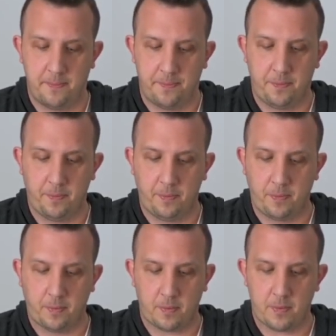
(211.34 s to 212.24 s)

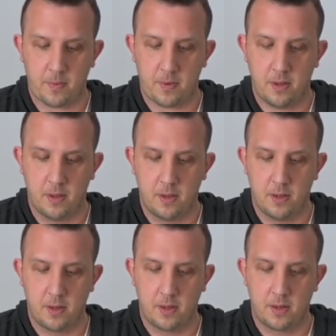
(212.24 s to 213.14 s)

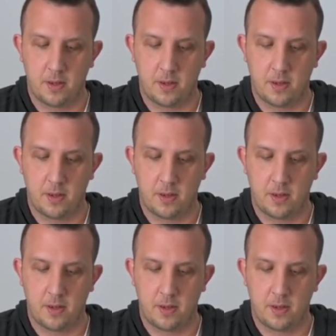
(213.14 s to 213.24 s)
(no one is talking)